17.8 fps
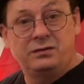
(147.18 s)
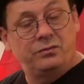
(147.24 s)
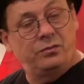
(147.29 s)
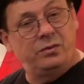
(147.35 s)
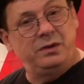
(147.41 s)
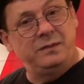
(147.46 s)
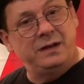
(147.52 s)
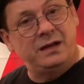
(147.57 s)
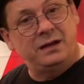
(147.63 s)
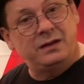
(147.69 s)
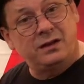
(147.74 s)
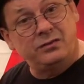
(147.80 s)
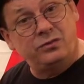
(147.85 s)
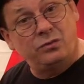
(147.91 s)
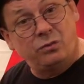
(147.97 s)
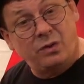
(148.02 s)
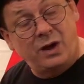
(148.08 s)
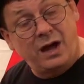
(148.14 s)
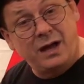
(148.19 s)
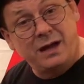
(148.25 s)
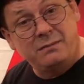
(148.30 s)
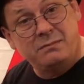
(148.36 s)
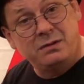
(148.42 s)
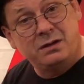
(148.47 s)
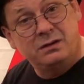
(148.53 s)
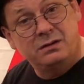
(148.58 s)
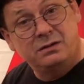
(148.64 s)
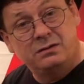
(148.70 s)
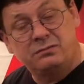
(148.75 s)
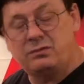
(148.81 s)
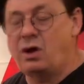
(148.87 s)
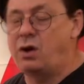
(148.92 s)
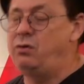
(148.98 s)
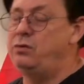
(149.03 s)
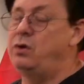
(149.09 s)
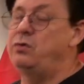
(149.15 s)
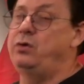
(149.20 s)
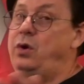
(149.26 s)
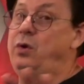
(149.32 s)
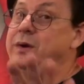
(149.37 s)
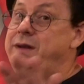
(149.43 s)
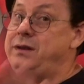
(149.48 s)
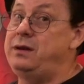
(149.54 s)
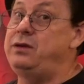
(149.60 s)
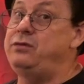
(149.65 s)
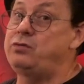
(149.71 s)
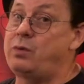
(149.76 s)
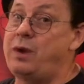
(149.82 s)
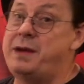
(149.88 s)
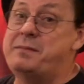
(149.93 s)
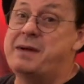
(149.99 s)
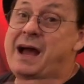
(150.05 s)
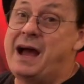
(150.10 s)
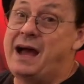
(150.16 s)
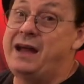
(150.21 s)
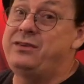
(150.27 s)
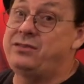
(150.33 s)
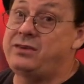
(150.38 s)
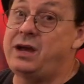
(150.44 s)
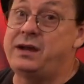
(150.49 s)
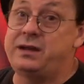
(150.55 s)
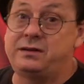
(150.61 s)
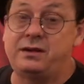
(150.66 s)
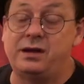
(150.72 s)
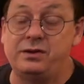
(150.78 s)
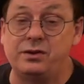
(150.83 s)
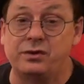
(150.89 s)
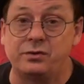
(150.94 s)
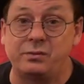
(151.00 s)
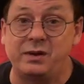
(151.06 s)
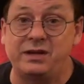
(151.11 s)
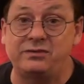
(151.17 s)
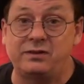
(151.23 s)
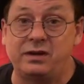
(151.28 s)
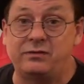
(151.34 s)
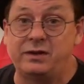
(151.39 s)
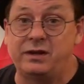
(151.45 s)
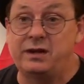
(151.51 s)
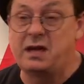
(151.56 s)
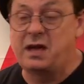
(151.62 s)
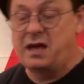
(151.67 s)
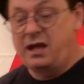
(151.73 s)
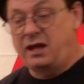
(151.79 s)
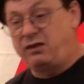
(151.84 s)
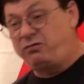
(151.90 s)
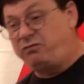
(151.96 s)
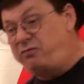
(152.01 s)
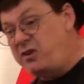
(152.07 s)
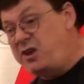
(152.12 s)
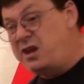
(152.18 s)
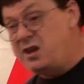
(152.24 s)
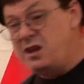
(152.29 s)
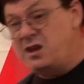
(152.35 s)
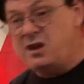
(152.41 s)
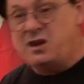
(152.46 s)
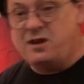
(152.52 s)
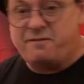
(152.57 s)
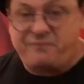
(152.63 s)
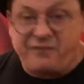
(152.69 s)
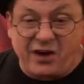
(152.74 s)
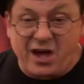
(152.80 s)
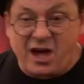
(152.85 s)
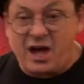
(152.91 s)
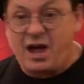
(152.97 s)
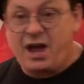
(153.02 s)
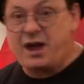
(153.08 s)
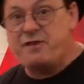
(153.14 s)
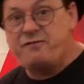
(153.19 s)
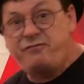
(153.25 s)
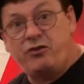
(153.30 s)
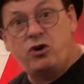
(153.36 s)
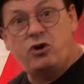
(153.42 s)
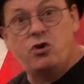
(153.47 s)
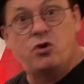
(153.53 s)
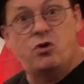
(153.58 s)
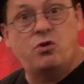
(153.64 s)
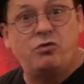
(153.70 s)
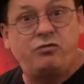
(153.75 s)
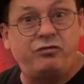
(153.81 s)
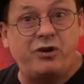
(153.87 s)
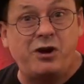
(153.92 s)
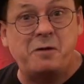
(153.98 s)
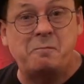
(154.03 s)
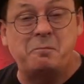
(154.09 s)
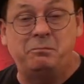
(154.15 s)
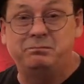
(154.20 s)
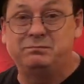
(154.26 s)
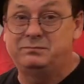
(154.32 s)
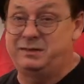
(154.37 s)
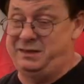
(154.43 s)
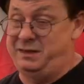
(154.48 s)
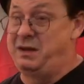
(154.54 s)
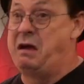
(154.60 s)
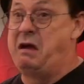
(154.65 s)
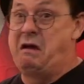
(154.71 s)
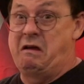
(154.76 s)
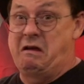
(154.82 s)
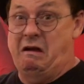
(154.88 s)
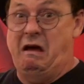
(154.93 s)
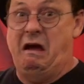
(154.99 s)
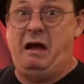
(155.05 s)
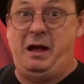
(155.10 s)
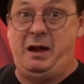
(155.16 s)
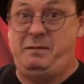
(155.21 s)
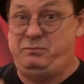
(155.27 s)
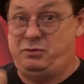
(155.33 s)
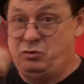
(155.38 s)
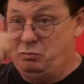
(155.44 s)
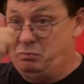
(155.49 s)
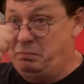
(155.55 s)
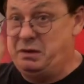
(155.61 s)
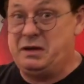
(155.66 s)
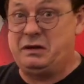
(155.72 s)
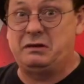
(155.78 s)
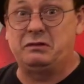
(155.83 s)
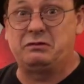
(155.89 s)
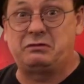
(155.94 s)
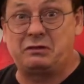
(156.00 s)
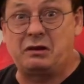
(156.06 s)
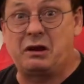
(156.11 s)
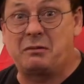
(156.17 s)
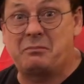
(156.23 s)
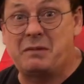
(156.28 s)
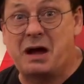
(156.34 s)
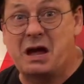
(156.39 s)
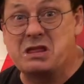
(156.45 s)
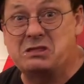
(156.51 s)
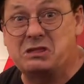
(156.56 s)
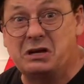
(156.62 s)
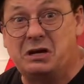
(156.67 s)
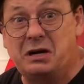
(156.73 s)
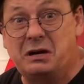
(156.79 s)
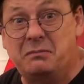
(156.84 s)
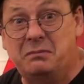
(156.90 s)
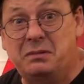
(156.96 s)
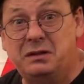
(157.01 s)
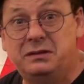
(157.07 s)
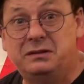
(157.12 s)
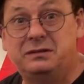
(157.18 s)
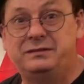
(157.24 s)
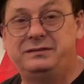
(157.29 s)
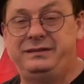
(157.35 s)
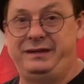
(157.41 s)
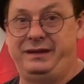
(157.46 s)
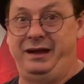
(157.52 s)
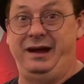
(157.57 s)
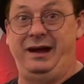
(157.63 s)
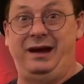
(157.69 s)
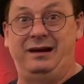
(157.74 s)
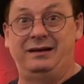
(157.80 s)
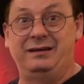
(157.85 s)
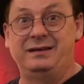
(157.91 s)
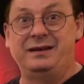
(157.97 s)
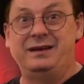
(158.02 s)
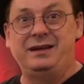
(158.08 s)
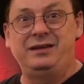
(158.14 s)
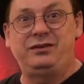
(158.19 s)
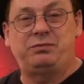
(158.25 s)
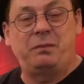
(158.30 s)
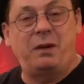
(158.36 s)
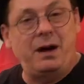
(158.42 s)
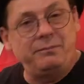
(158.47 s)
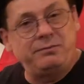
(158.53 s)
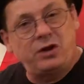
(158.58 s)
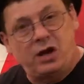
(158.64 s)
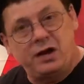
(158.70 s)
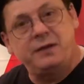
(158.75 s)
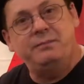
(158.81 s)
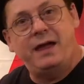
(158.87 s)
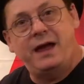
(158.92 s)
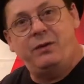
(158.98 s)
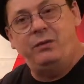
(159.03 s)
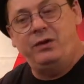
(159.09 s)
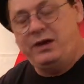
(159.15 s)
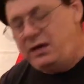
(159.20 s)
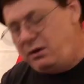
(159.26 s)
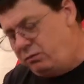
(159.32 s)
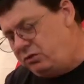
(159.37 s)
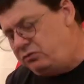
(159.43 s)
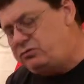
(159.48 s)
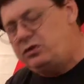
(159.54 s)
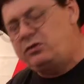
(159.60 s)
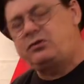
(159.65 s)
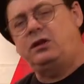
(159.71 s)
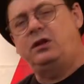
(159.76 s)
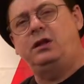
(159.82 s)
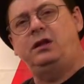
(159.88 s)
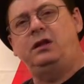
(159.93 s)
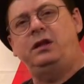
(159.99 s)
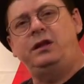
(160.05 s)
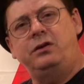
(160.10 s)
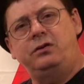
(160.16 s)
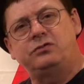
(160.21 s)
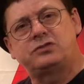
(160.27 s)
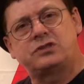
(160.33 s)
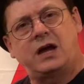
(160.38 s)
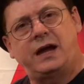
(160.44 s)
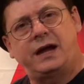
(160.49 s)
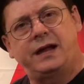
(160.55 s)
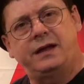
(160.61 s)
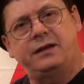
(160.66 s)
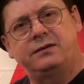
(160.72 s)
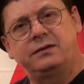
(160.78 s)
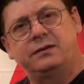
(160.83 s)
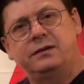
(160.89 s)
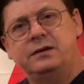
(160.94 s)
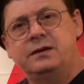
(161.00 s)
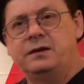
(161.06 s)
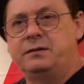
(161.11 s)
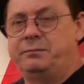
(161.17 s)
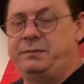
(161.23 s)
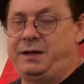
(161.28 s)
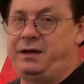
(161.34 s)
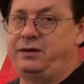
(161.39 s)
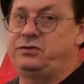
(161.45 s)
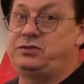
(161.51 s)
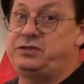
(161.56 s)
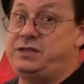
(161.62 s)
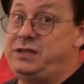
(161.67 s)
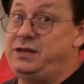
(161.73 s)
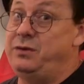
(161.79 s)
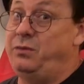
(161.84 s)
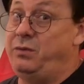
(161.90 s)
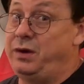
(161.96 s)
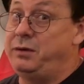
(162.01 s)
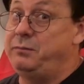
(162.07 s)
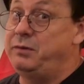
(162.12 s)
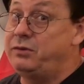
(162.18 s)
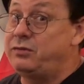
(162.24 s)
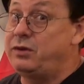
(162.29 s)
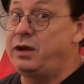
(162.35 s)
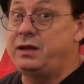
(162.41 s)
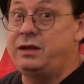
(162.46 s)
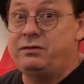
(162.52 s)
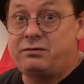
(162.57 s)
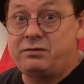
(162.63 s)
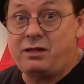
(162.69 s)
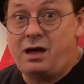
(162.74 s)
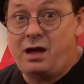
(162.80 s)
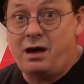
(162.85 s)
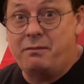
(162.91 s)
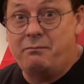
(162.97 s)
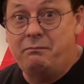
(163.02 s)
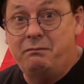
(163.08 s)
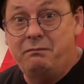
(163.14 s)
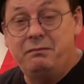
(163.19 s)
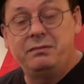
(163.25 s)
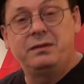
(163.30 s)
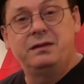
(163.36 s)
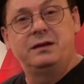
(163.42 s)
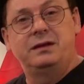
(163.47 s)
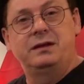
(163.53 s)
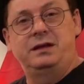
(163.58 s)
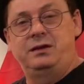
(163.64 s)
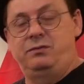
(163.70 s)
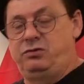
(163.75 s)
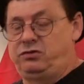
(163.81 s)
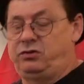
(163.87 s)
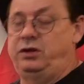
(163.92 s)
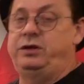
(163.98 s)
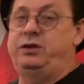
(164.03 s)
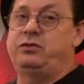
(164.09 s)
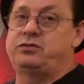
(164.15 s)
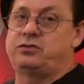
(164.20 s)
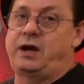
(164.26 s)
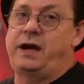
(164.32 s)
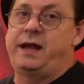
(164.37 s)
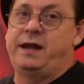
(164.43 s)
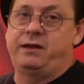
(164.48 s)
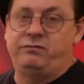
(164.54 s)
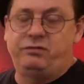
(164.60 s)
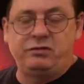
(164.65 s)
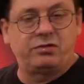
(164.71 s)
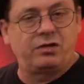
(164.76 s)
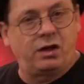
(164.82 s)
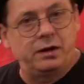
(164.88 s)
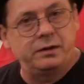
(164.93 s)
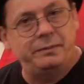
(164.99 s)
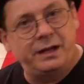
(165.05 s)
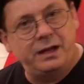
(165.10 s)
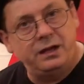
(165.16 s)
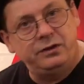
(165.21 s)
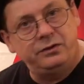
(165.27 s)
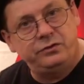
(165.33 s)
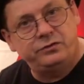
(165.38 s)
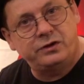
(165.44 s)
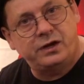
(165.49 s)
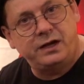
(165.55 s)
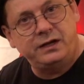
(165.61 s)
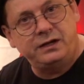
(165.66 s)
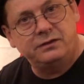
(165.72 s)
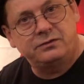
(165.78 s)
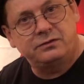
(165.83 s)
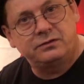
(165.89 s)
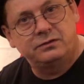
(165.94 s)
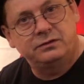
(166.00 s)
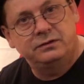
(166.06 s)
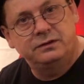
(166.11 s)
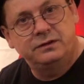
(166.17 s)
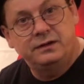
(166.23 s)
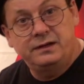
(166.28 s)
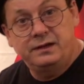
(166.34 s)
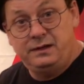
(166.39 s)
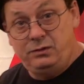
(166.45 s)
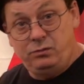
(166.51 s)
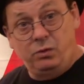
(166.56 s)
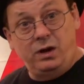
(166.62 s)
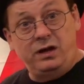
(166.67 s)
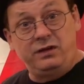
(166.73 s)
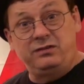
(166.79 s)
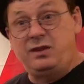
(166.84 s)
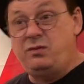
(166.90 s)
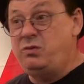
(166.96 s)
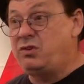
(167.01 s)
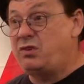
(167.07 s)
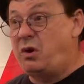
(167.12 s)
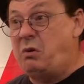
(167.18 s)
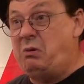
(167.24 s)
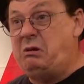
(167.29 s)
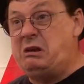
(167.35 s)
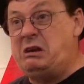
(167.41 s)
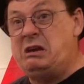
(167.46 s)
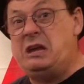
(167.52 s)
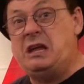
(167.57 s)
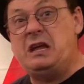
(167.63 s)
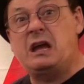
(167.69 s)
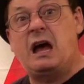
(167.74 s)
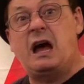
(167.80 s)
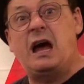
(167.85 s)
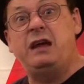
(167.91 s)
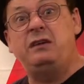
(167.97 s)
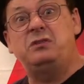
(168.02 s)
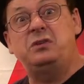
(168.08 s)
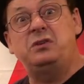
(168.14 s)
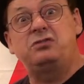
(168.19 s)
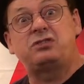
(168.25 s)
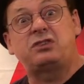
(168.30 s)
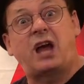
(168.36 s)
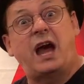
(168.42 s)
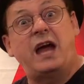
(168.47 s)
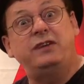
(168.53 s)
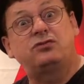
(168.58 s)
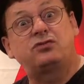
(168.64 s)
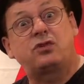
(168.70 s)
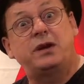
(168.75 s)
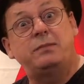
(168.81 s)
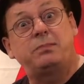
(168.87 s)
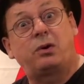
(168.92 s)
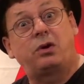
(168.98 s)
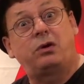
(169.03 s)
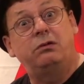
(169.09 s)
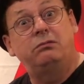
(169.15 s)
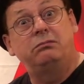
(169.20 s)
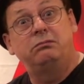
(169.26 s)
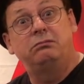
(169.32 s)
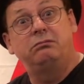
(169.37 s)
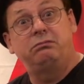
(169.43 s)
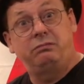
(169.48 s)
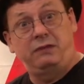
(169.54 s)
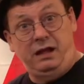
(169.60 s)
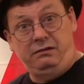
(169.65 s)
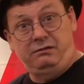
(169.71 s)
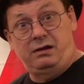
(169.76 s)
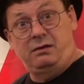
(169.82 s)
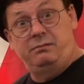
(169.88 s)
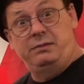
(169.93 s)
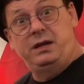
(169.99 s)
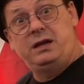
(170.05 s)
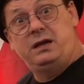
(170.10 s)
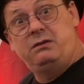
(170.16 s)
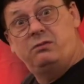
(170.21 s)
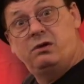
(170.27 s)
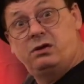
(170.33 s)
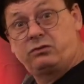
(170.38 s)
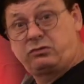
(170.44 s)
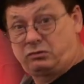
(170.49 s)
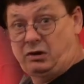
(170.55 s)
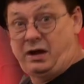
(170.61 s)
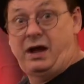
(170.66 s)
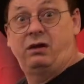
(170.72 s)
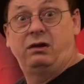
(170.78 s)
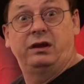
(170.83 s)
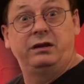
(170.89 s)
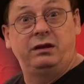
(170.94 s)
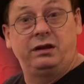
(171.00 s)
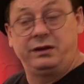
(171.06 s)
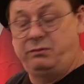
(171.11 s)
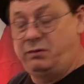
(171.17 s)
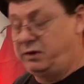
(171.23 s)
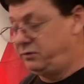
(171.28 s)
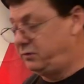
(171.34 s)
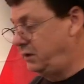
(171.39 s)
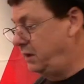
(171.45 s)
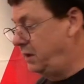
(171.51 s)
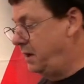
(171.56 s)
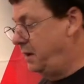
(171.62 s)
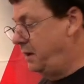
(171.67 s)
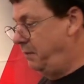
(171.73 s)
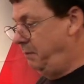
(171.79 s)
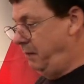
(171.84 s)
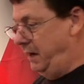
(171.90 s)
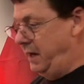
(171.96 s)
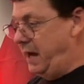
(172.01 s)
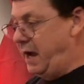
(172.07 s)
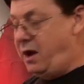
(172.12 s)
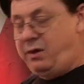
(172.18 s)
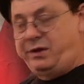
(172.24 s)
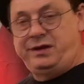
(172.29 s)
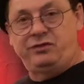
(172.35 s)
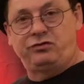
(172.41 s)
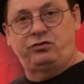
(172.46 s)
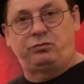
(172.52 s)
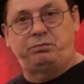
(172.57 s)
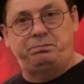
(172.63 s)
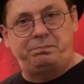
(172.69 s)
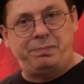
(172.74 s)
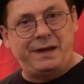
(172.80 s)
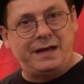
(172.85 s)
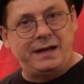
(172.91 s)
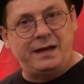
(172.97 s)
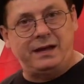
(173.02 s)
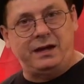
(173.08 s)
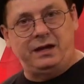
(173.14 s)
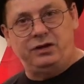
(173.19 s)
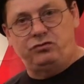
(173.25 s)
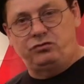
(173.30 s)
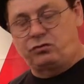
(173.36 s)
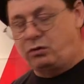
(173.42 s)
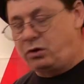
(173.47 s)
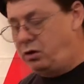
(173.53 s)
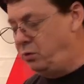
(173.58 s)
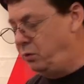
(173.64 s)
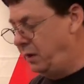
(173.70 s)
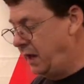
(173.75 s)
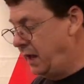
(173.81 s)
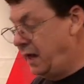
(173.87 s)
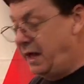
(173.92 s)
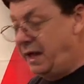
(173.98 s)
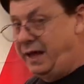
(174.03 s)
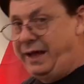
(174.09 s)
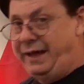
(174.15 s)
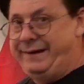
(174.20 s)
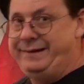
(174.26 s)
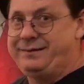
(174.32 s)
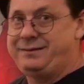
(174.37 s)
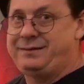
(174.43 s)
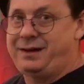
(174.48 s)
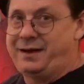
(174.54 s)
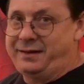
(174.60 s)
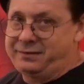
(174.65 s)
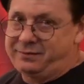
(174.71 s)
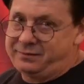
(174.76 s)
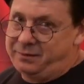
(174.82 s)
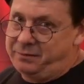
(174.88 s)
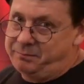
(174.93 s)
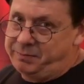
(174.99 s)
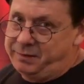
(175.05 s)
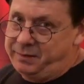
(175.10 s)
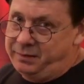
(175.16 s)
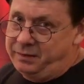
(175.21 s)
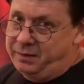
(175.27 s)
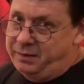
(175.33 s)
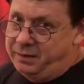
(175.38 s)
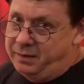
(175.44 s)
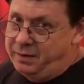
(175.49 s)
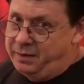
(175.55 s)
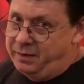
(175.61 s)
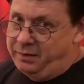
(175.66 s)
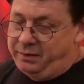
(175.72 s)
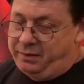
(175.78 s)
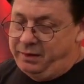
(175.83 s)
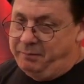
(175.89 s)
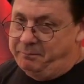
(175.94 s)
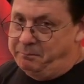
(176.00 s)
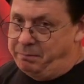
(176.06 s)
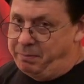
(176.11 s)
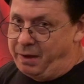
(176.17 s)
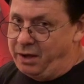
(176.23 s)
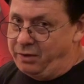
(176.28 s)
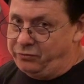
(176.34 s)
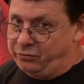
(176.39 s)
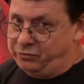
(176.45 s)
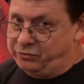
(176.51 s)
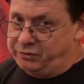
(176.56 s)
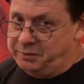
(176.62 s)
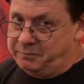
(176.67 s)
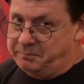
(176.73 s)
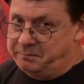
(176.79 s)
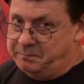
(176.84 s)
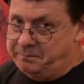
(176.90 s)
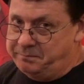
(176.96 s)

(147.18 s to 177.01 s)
What do you mean, it doesn't rhyme? No, it does rhyme. I just got to tell you the rest of it. It's fee, fi, fo, fum. I'm too big to suck my thumb. Yeah, his mom taught him that when he was just a little giant because she didn't want him to suck his thumb. He was a little giant. Have you thought about little giants? He was only knee-high to a skyscraper. That's how big he was or how little he was. But now he's big and he's grown and he's got something that bothers him.